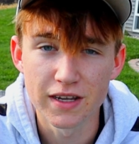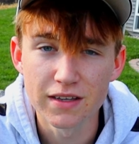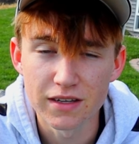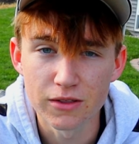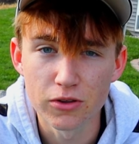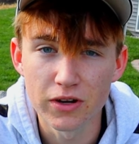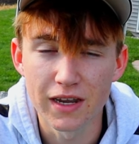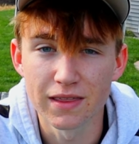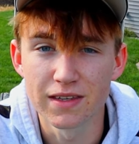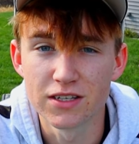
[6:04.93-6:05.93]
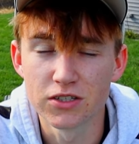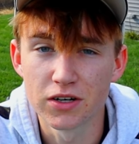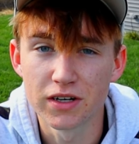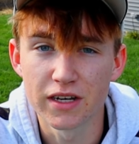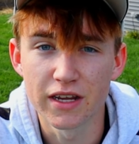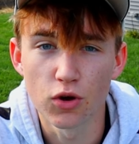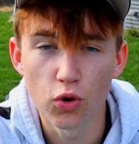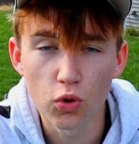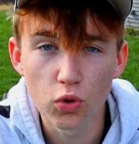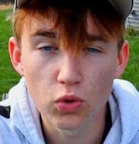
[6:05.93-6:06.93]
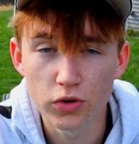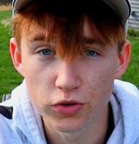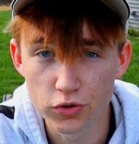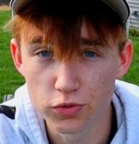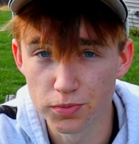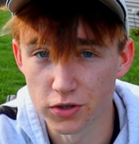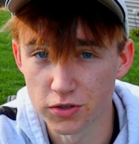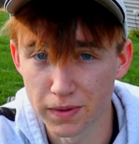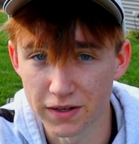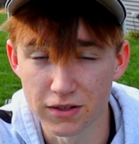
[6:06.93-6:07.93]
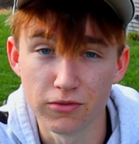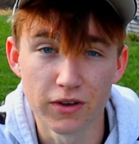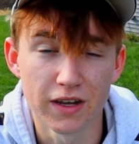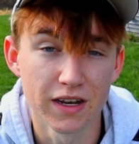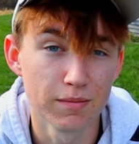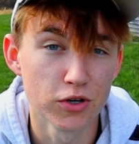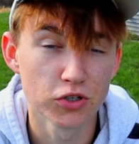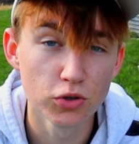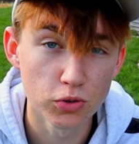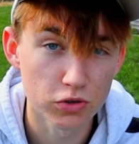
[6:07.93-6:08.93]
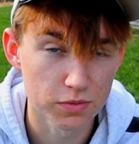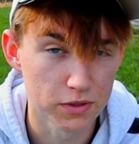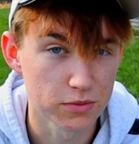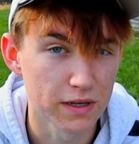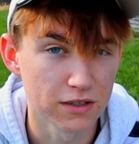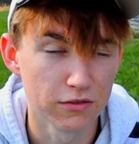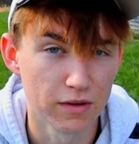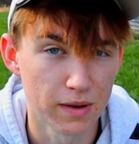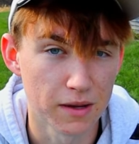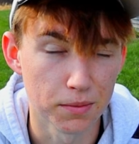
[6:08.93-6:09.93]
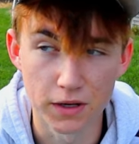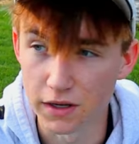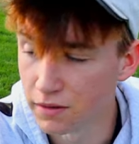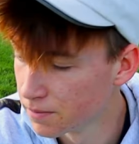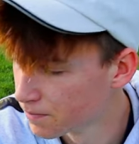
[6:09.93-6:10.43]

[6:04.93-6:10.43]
takes a look at the sun in a whole new perspective, in a much cooler perspective in my opinion.